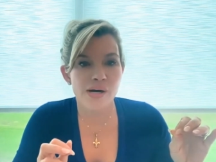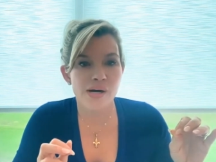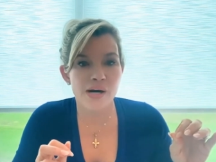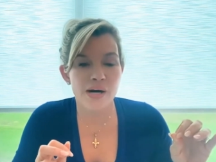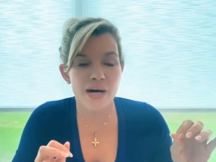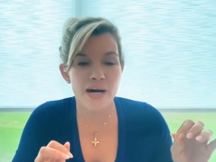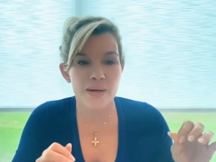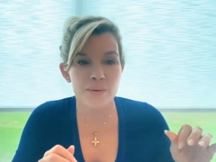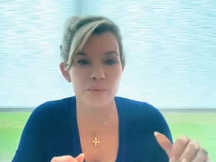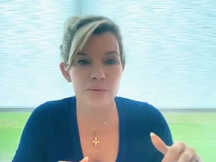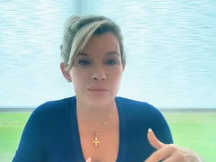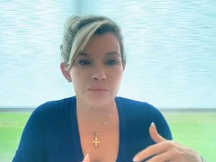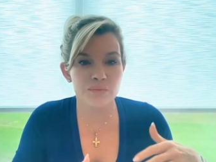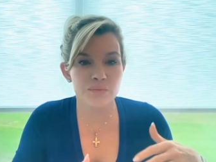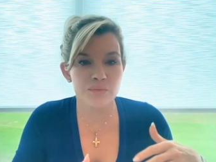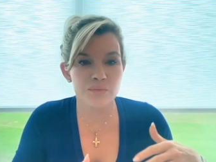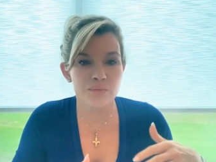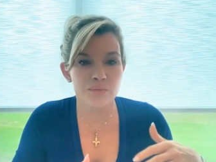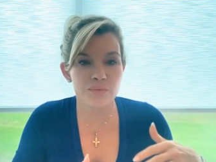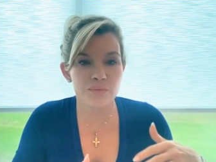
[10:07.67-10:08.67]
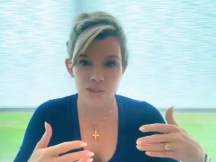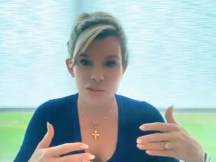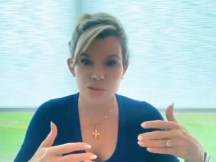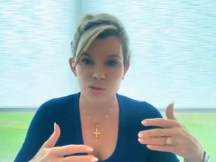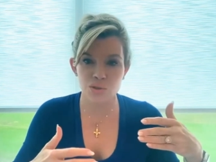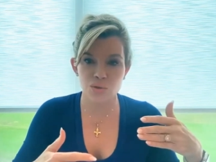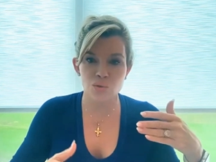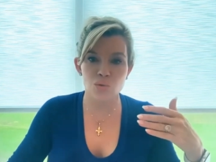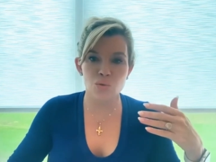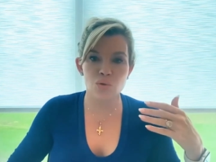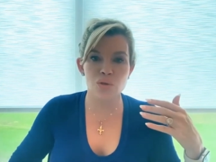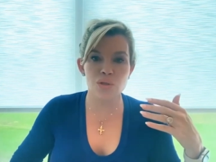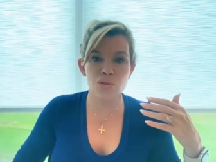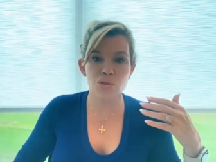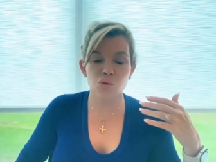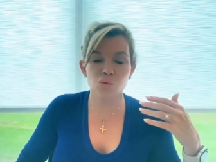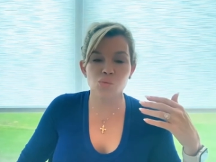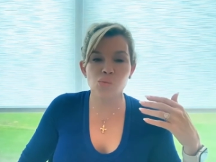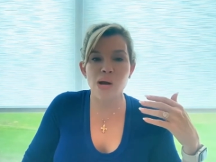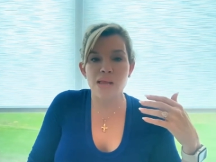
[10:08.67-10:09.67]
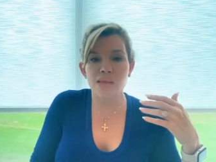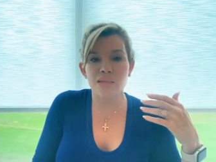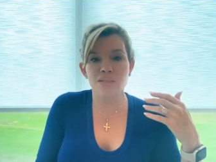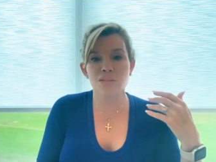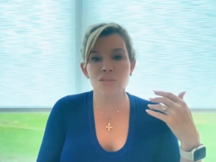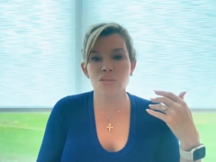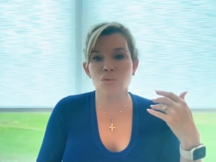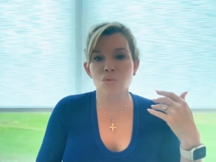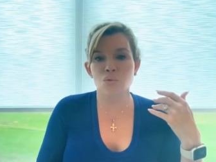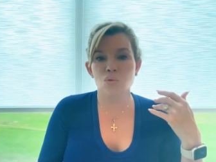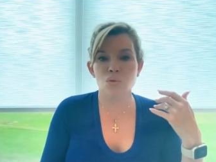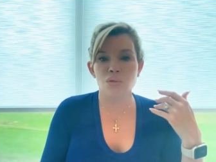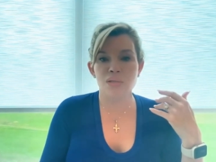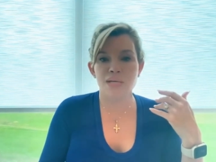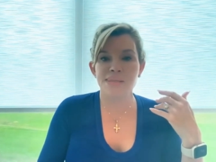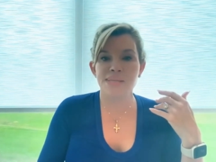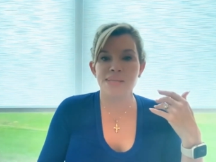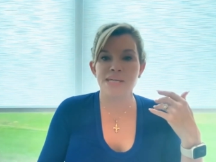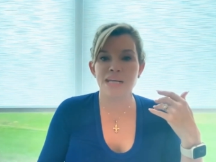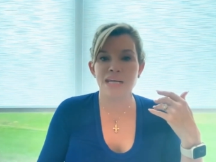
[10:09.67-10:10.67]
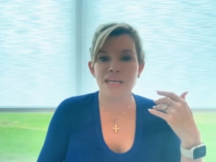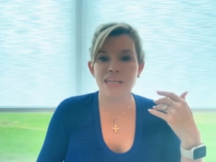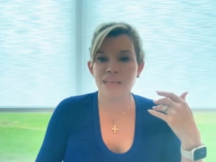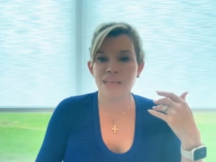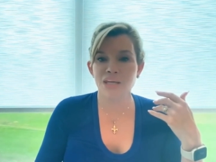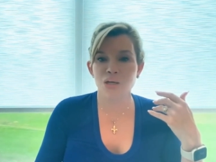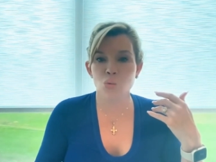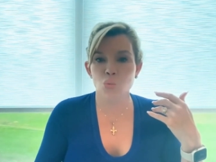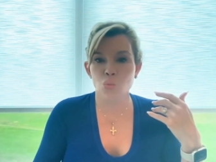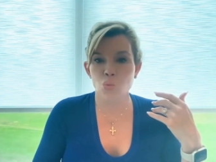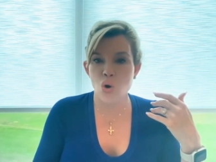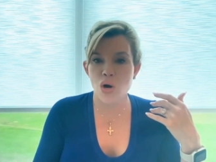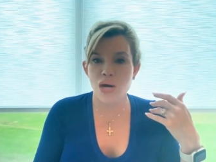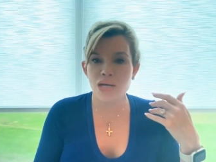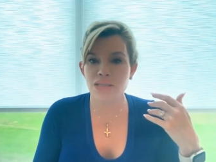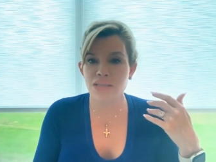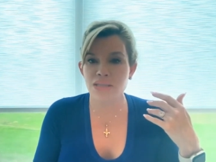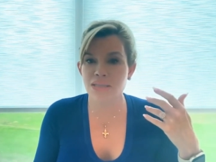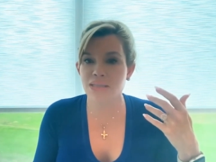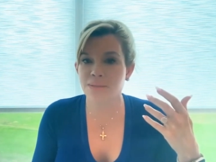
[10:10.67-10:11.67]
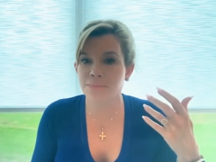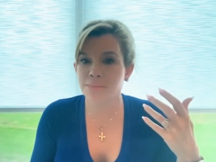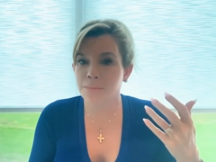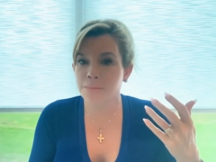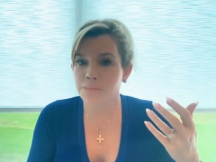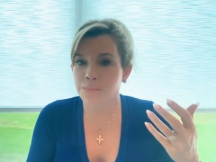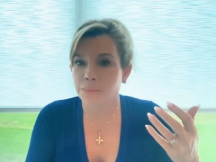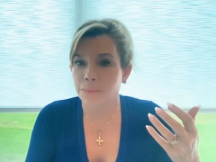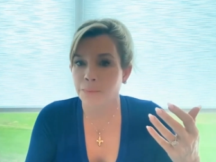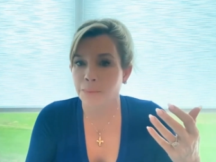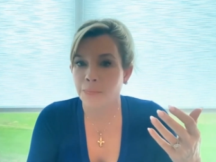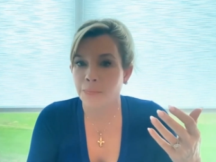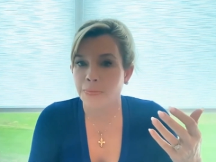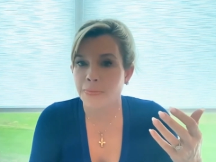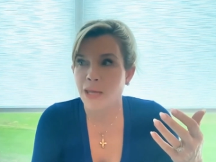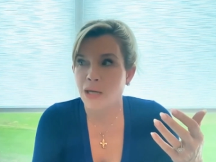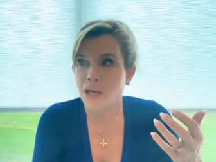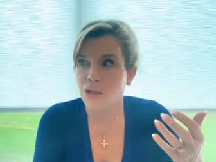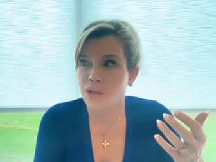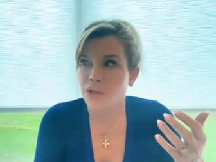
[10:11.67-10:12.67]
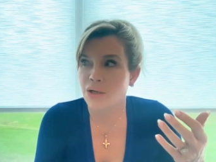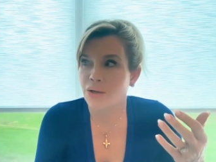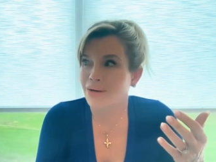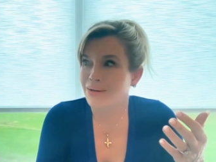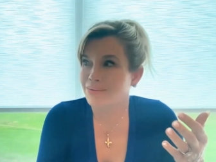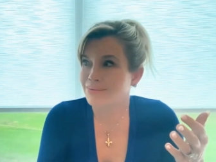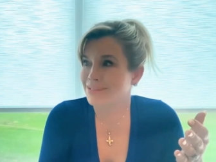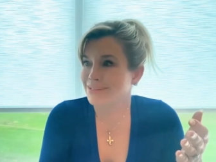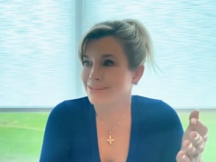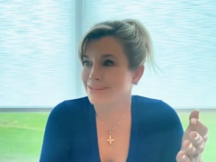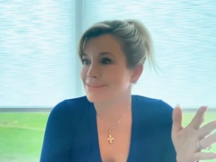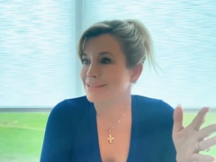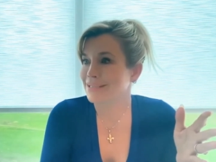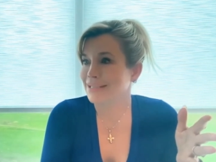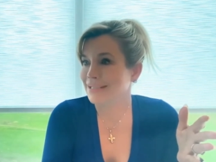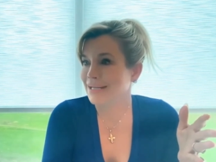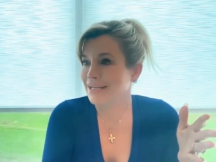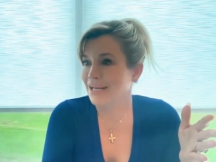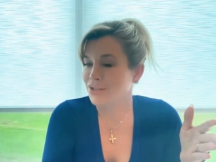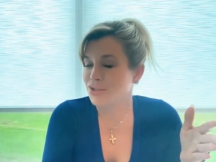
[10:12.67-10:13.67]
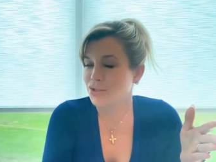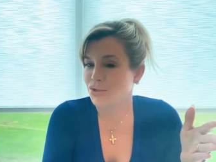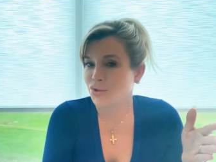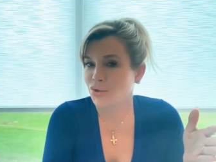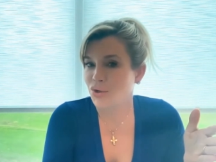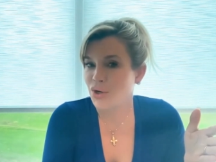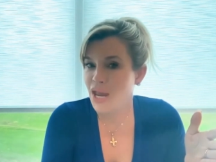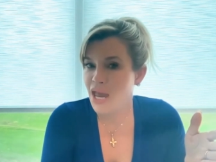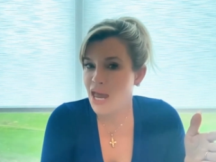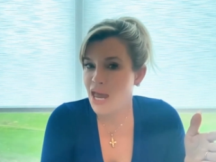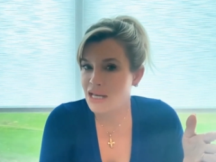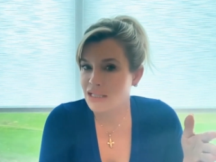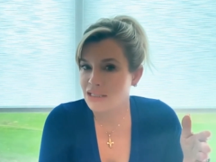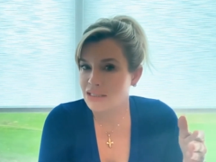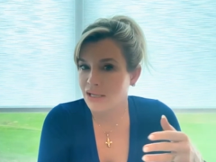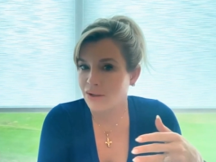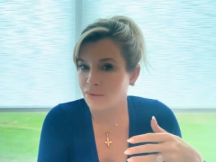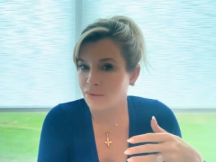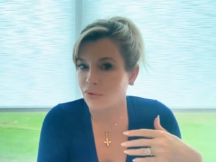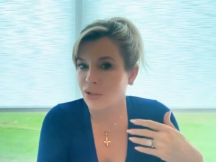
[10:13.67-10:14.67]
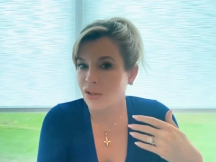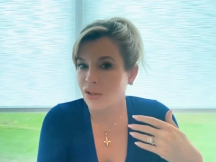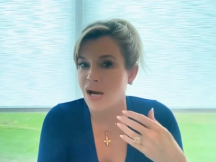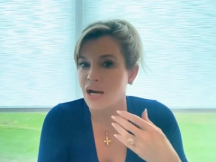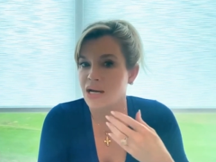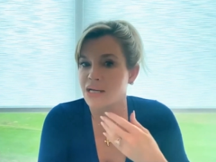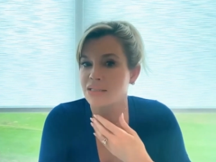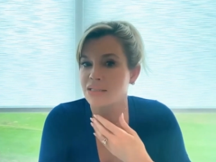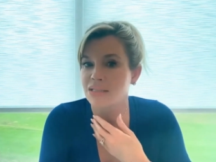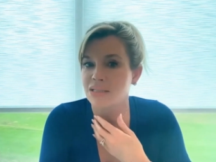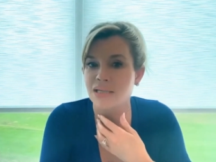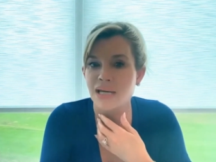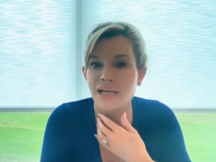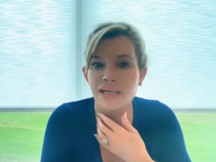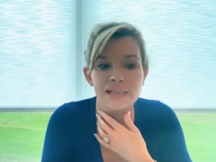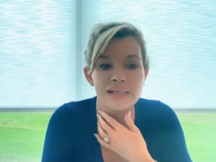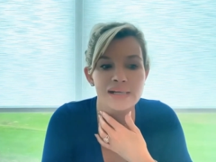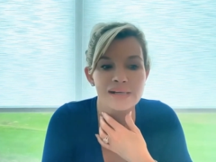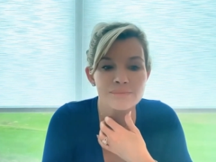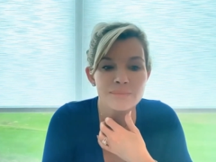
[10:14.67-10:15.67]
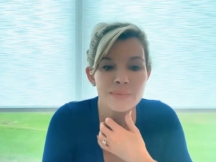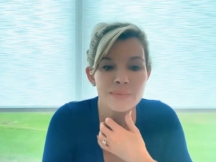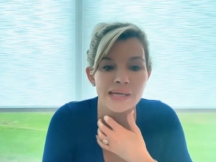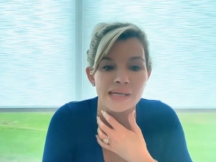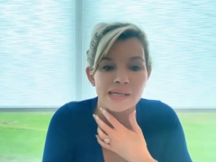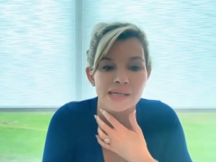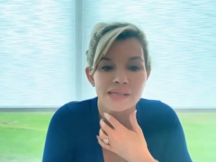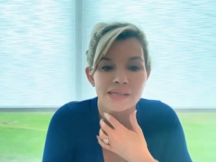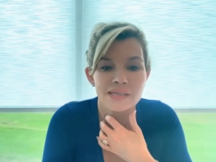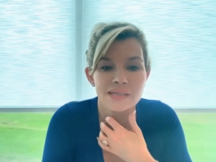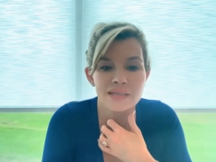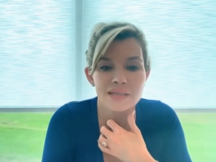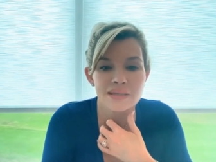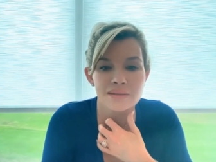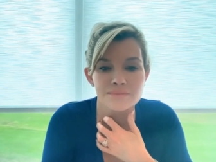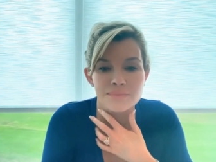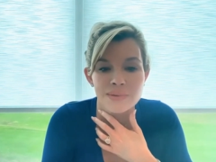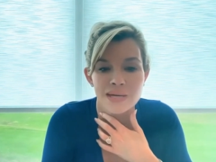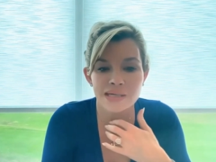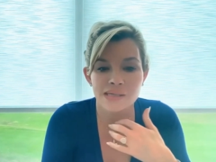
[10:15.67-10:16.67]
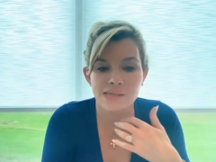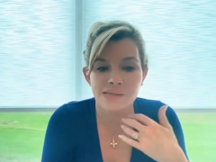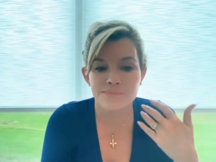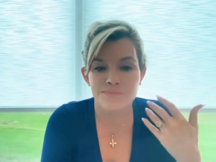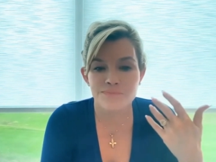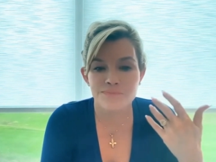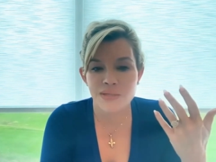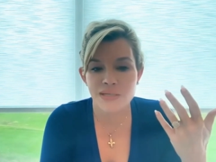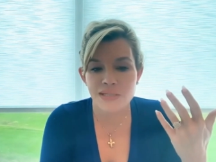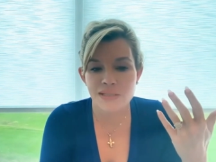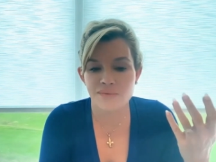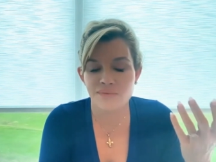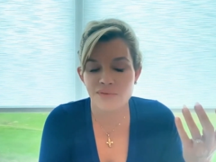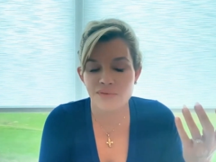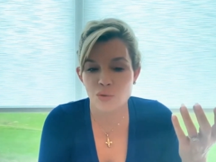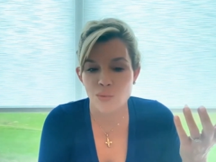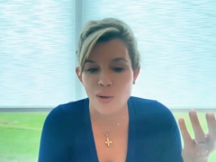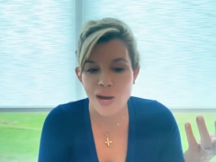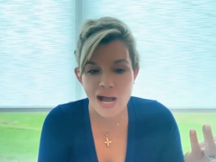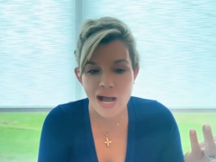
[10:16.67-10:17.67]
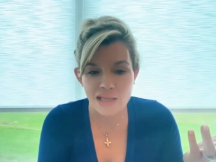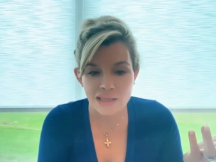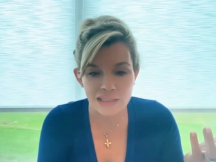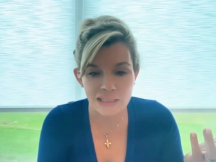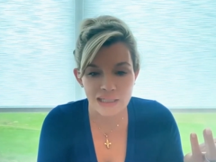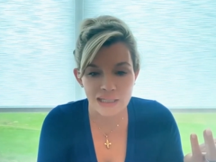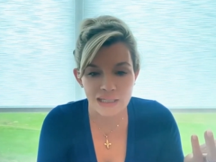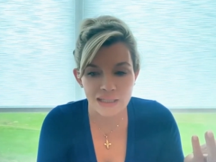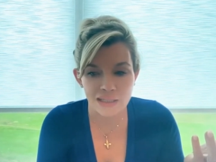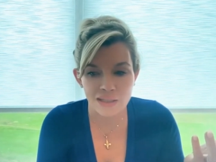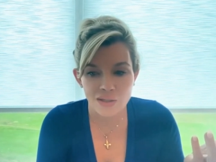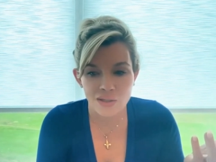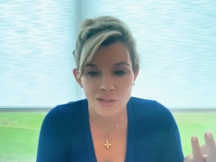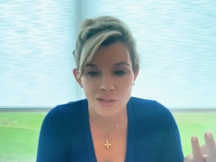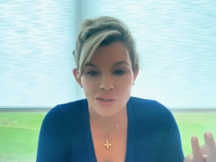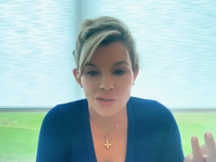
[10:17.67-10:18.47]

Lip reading: I would focus in school and do well in school. And then I think once, I was a teenager and I realized I could have my individuality,